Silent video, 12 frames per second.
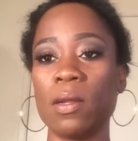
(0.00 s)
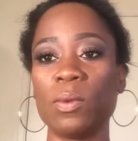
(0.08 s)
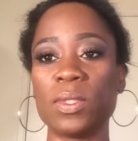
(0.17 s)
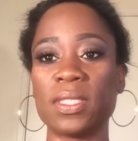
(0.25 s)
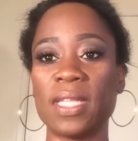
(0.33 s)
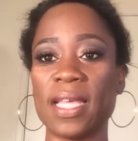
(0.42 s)

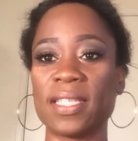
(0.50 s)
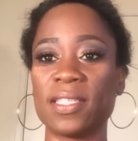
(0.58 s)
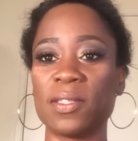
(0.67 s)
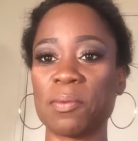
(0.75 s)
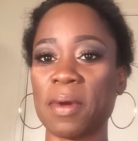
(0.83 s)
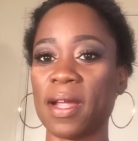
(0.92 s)
was
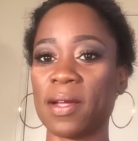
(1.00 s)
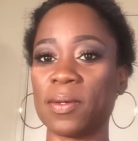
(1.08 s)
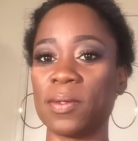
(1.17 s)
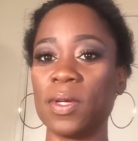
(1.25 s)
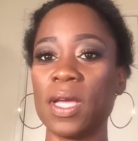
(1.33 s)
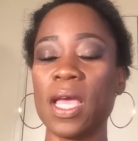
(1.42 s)
dancing
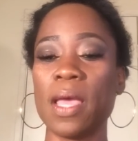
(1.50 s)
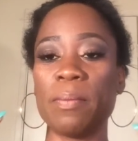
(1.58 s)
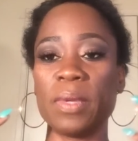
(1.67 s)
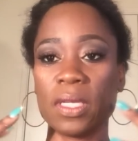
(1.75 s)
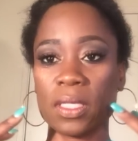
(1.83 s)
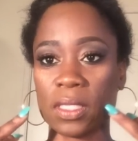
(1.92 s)
around
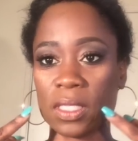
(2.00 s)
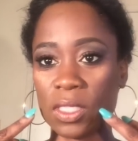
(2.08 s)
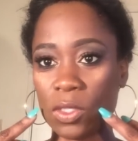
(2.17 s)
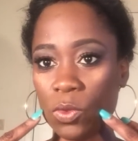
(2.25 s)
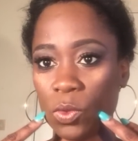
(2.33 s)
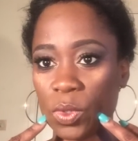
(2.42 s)
because his
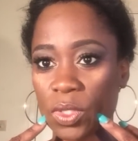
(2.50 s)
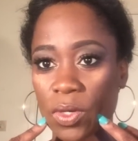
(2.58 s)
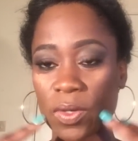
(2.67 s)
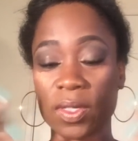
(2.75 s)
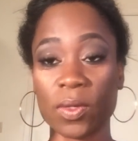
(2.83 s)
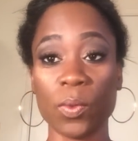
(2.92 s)
tooth was hurting.